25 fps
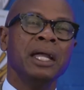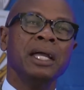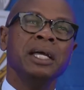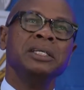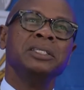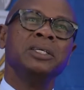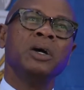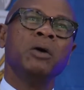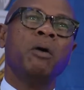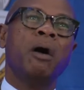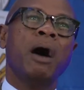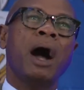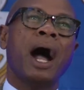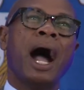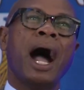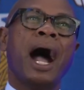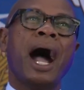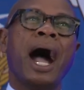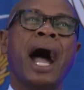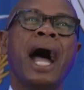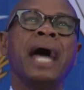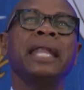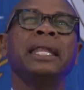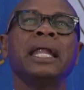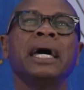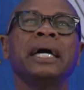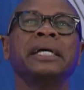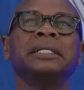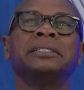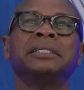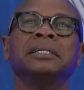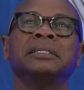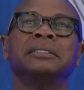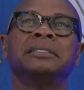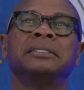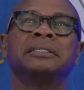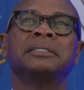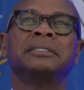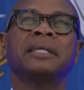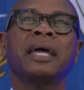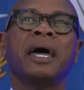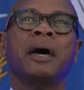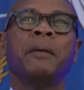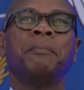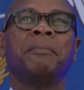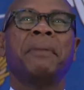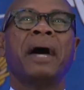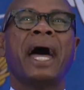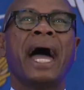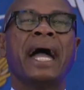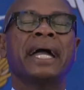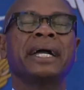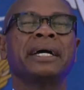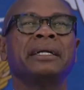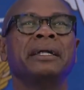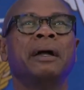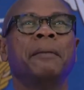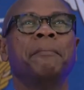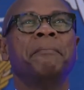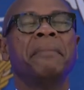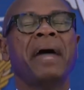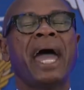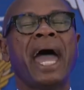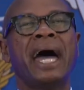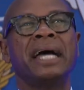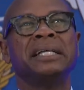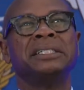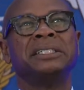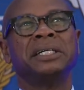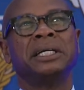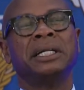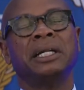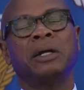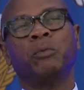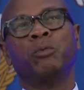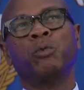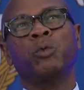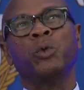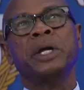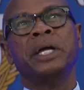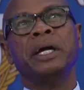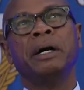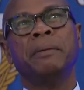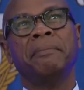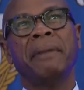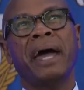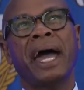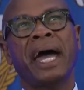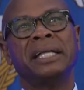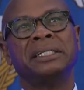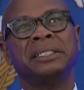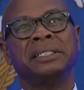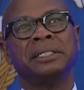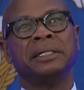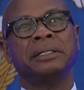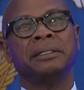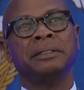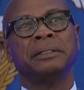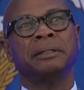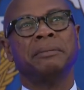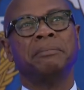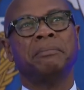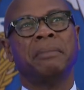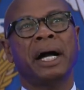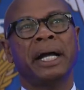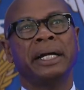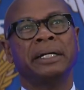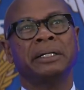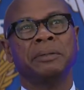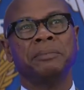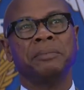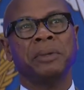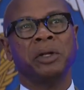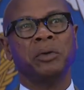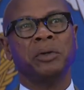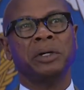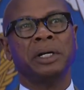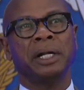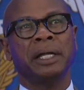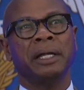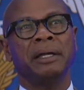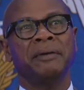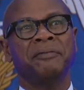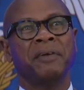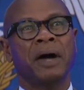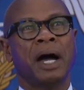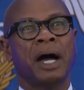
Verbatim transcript: So I'd like to step back and imagine and reimagine my community if